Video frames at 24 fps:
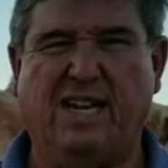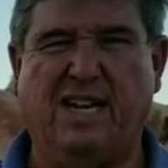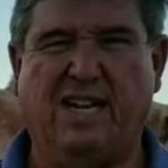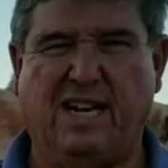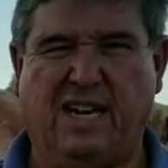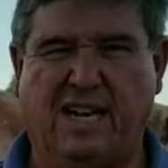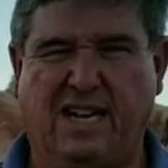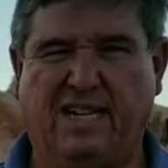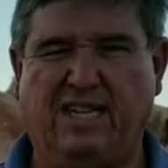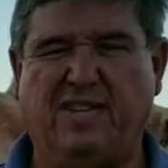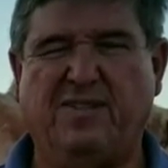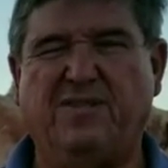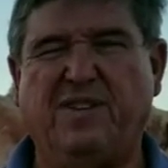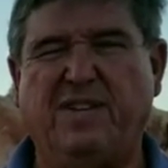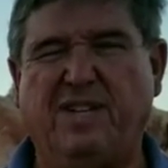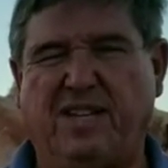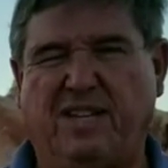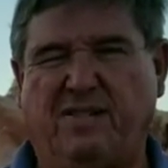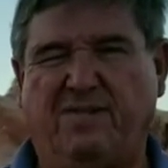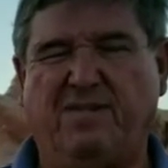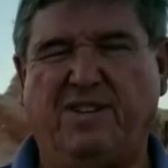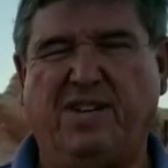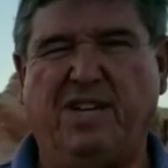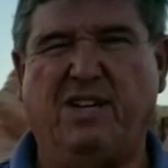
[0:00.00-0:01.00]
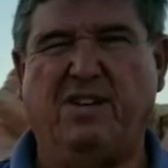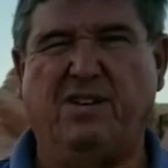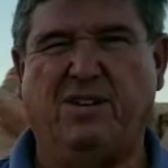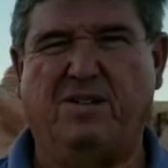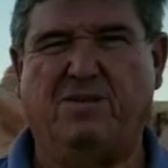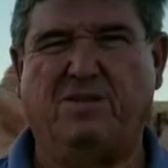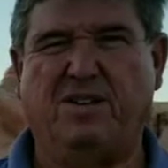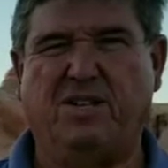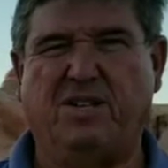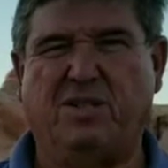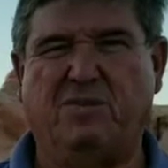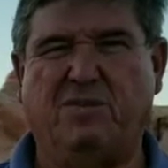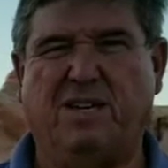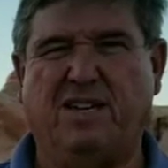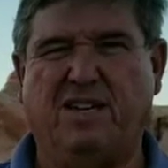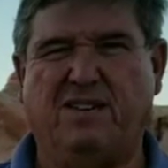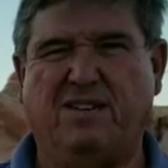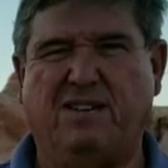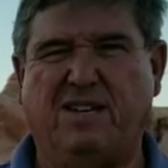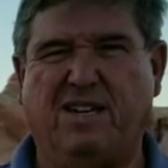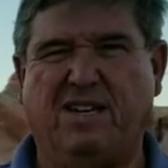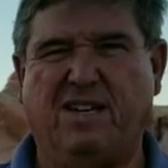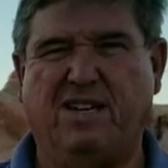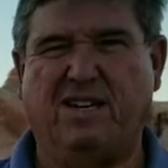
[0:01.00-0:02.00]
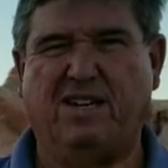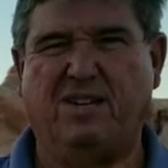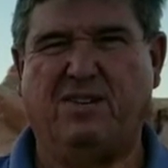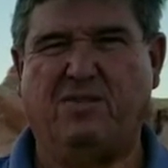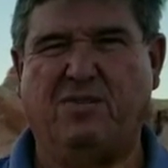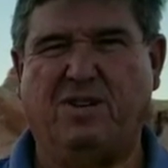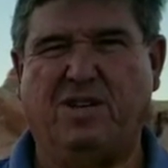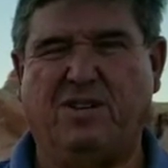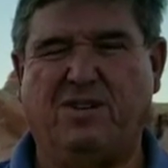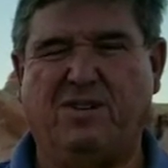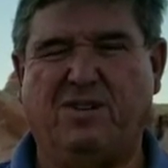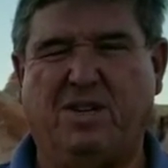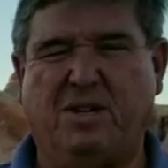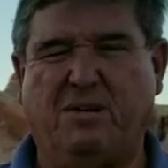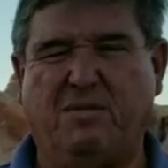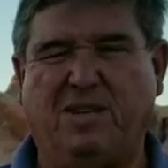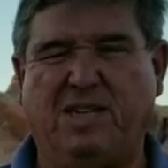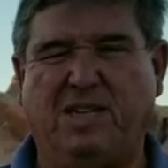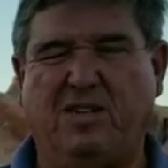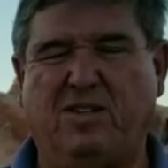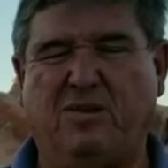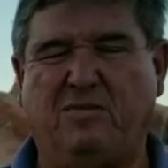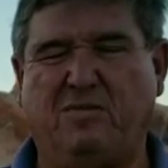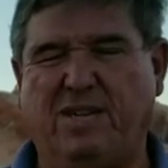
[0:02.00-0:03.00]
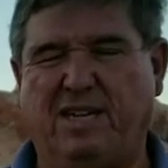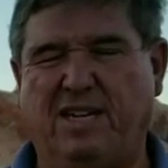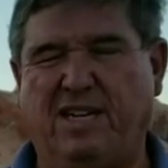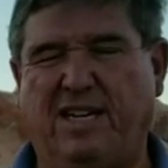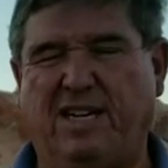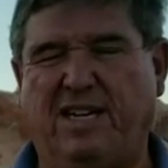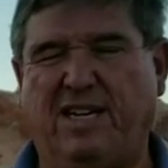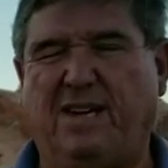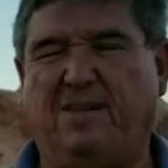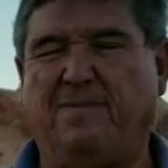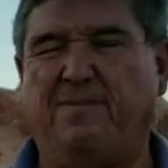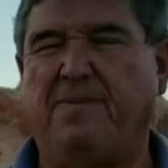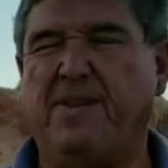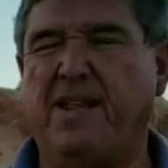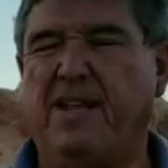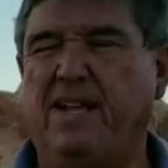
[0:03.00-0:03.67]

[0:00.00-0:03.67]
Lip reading: A nice video that runs about 20-30 minutes. But anyhow,